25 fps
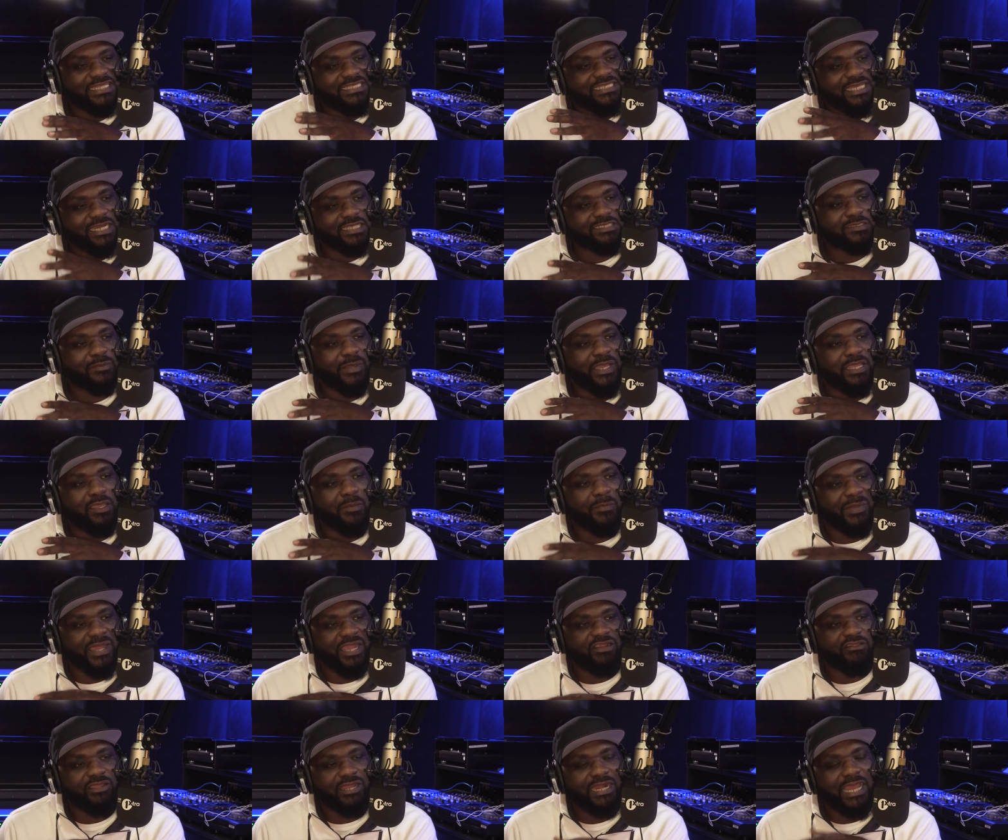Tell us about your
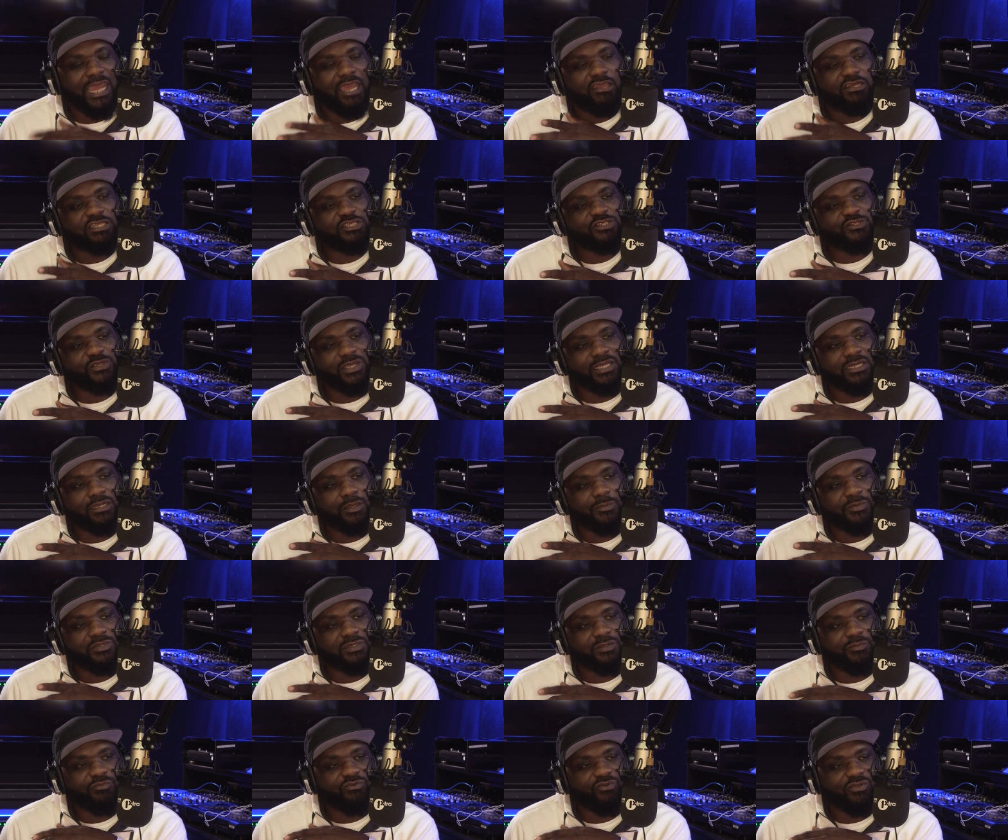background. How did you end
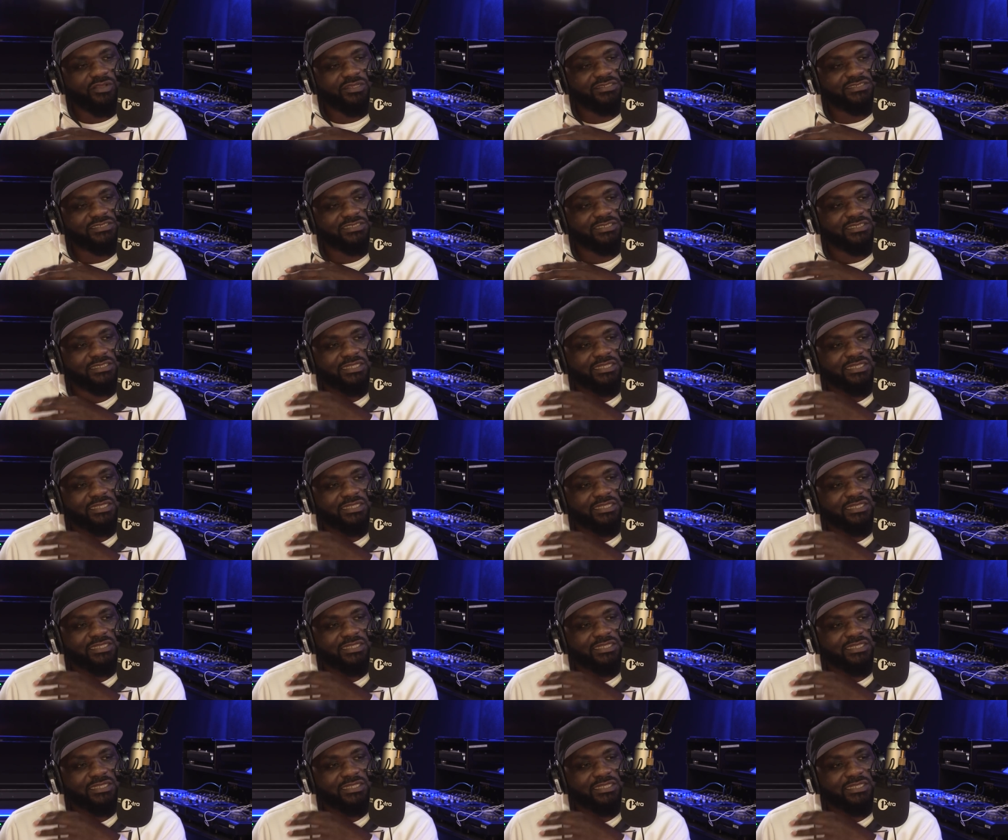up in the Bronx?